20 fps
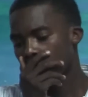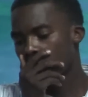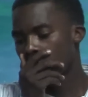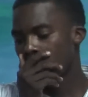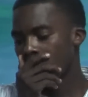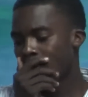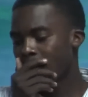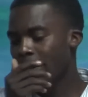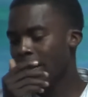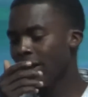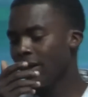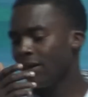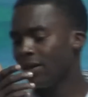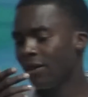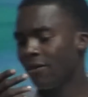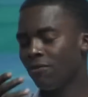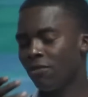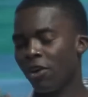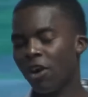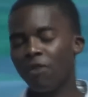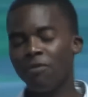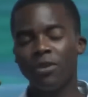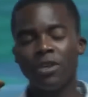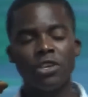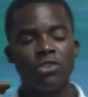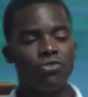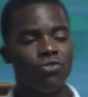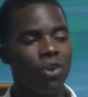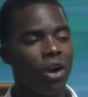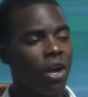when you get involved
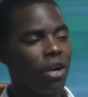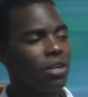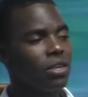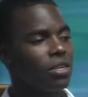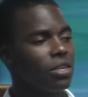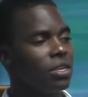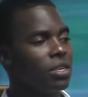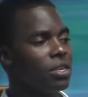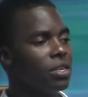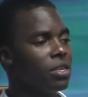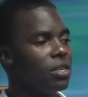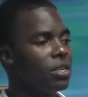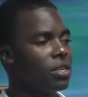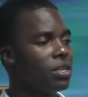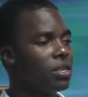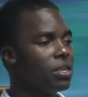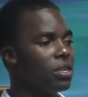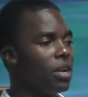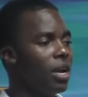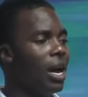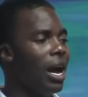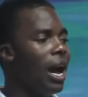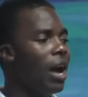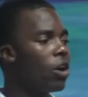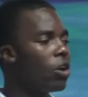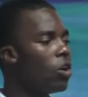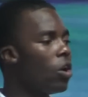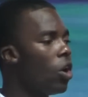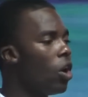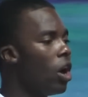in drugs,
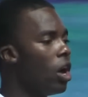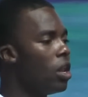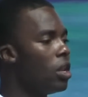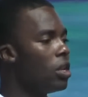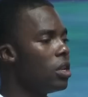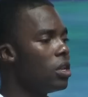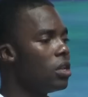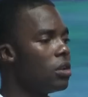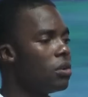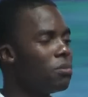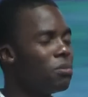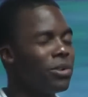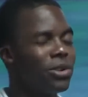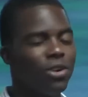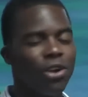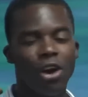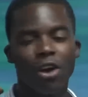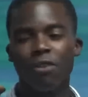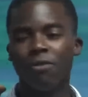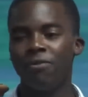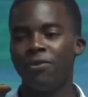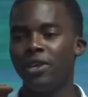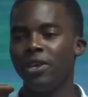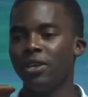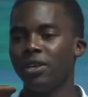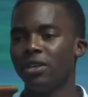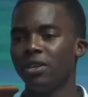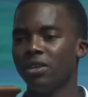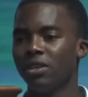alcohol, pornography,